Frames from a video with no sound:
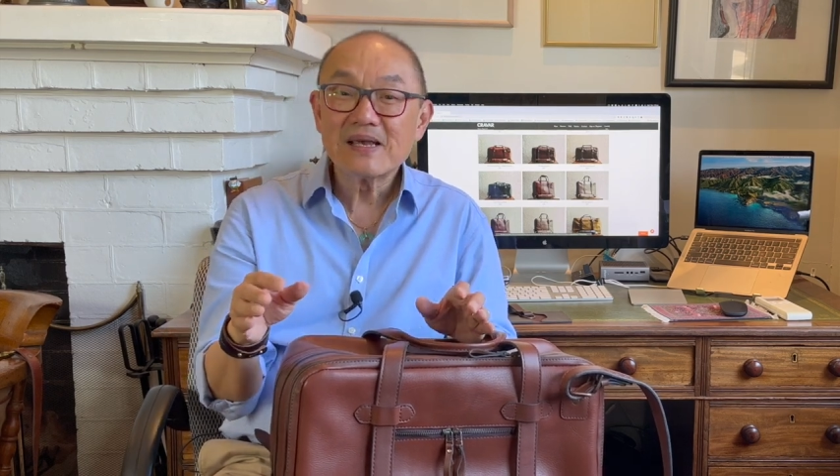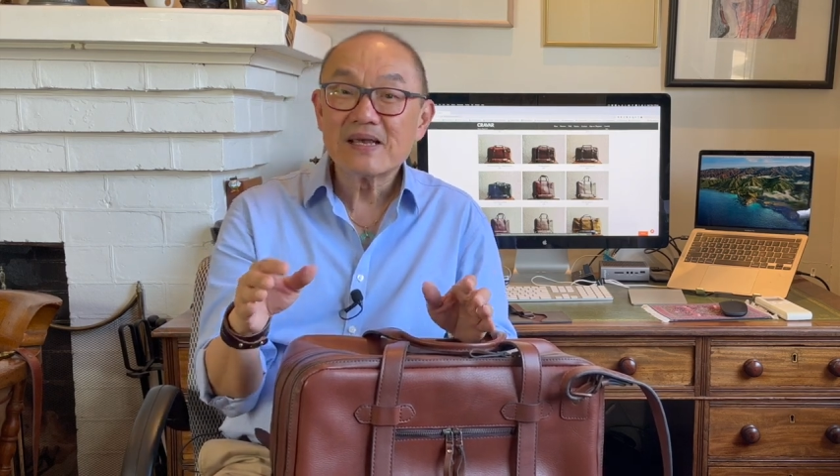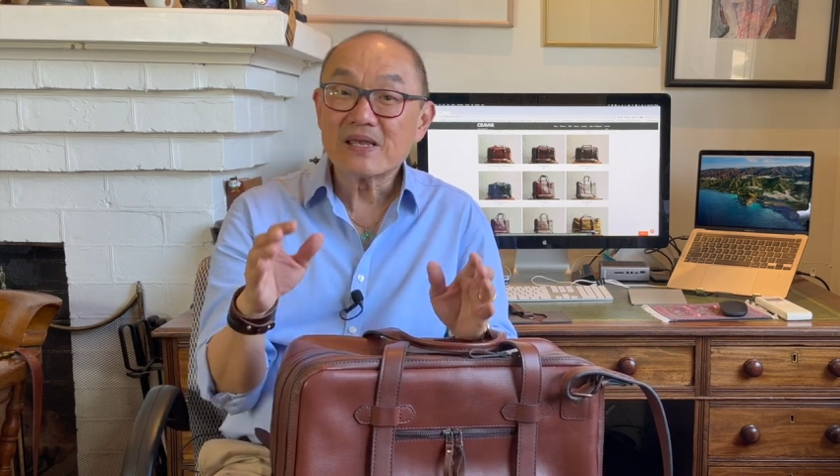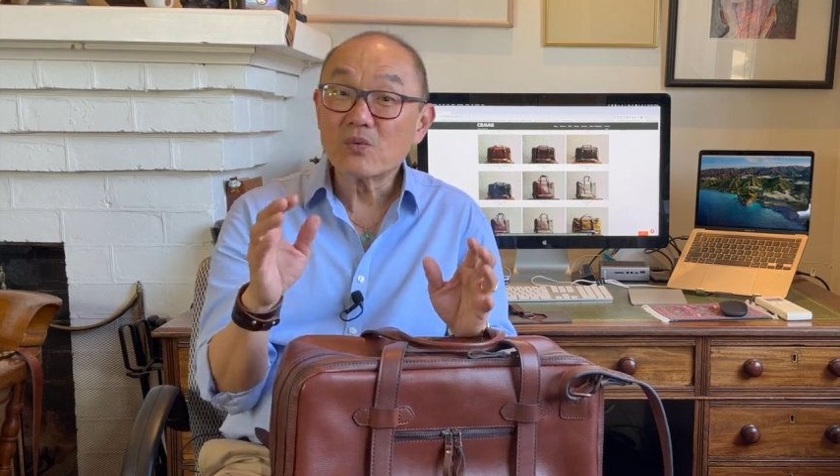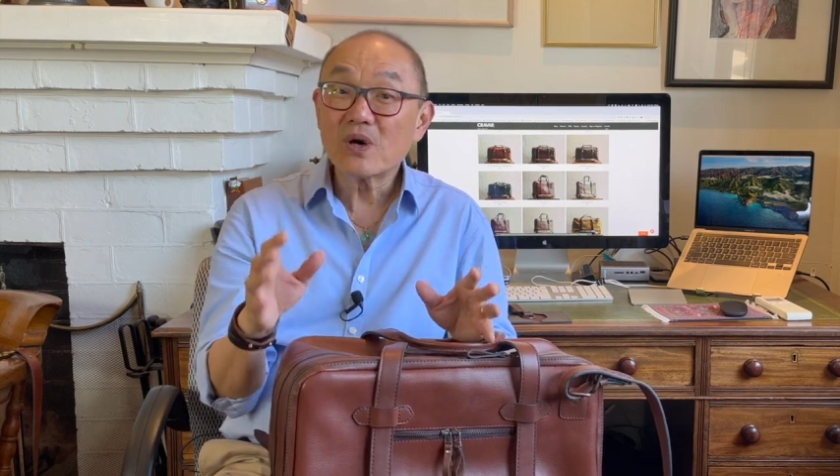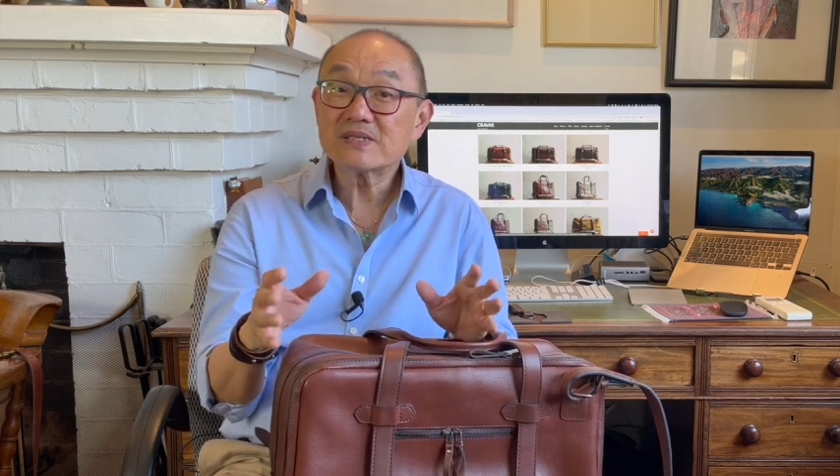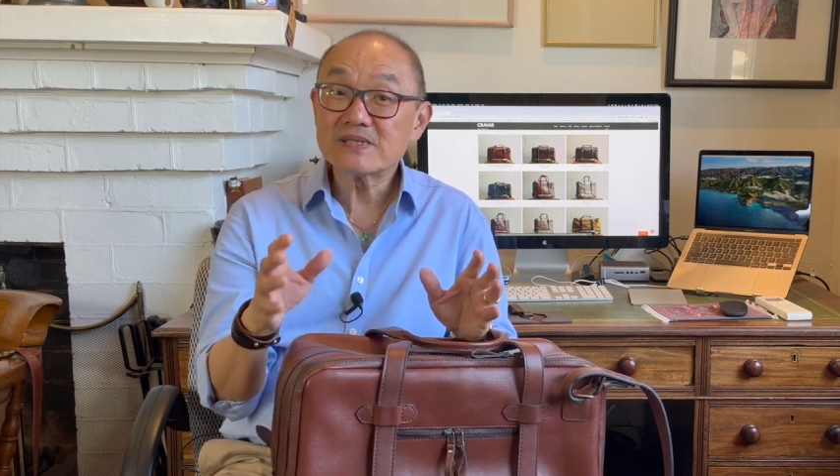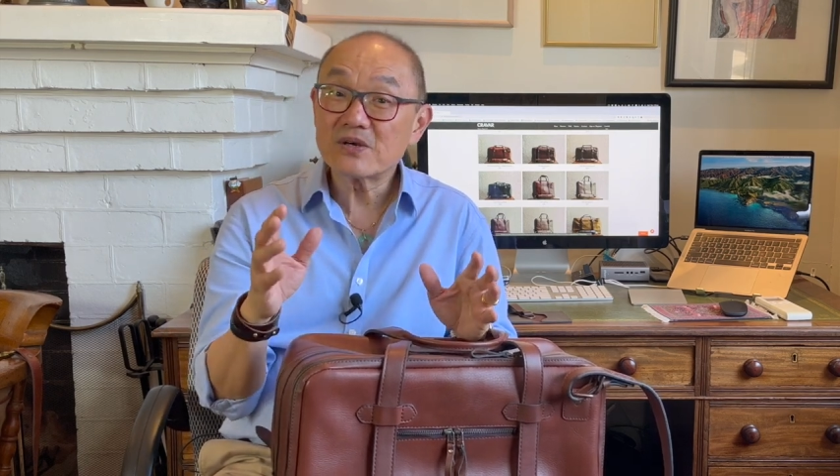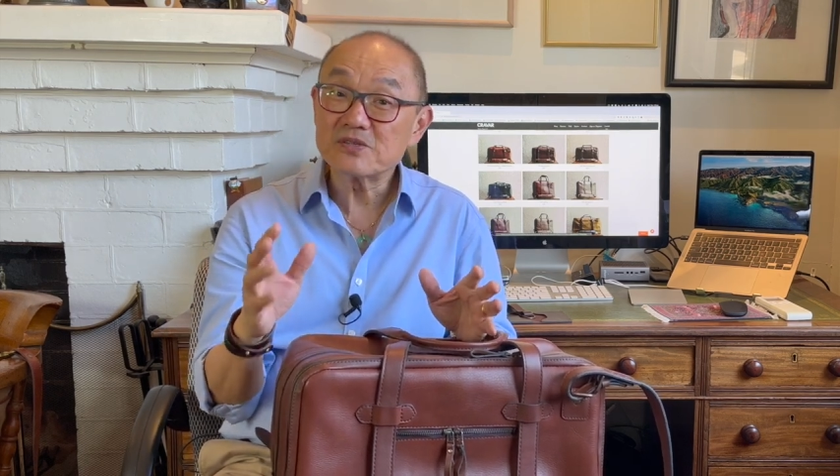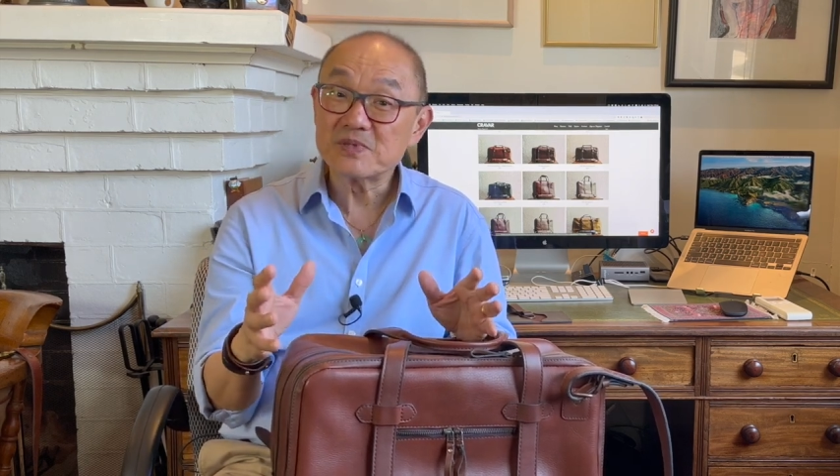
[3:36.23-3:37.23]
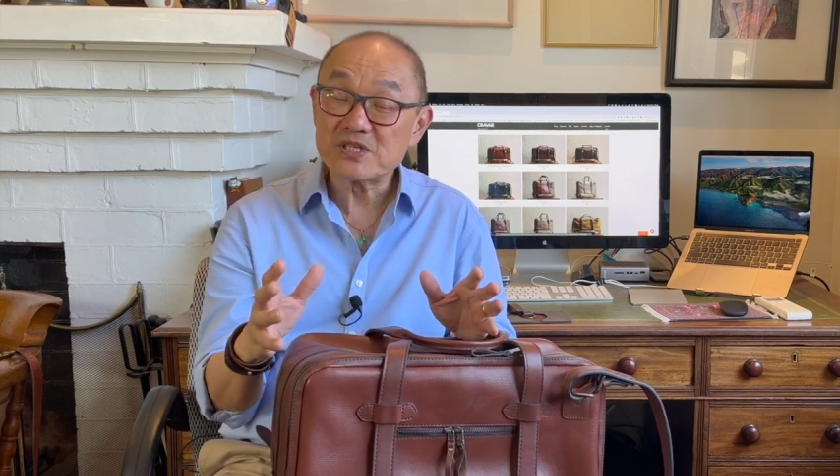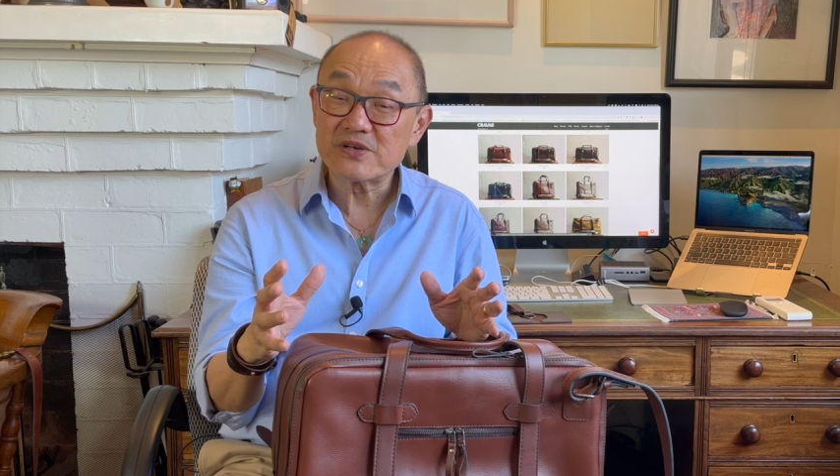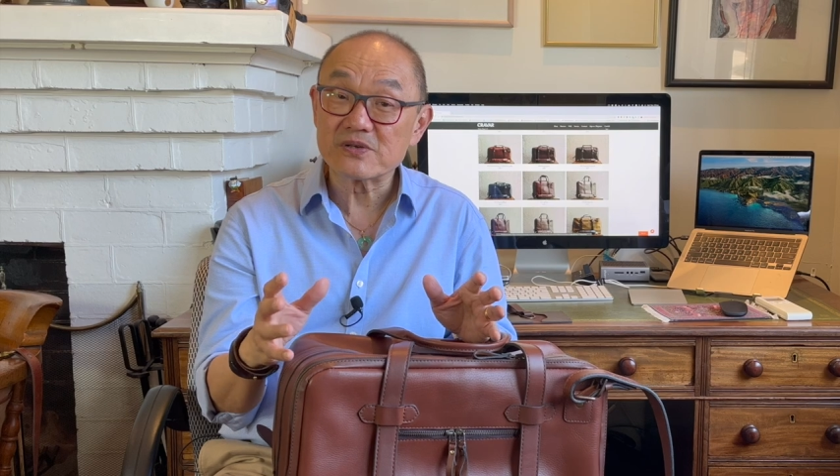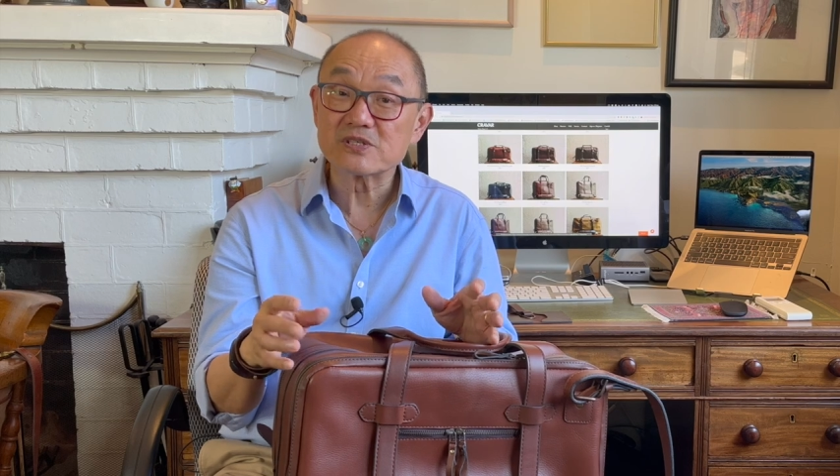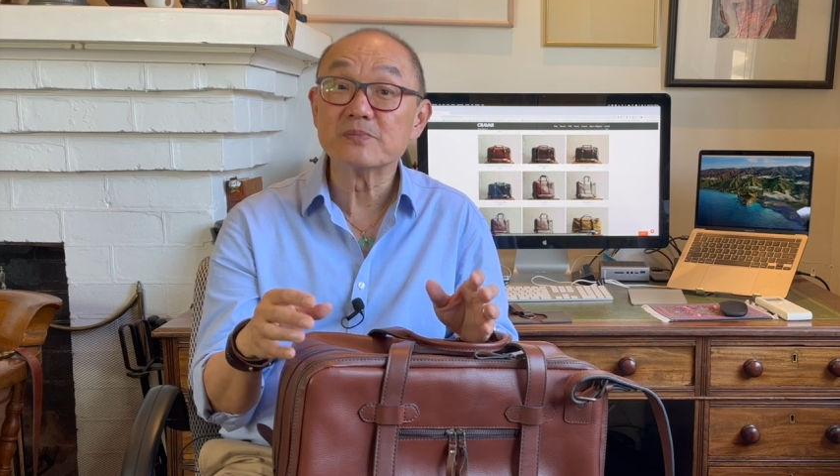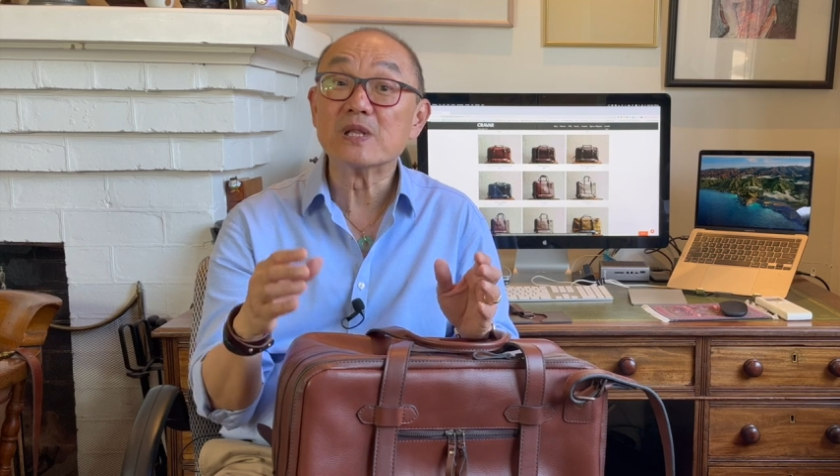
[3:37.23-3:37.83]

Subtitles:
he wanted those materials to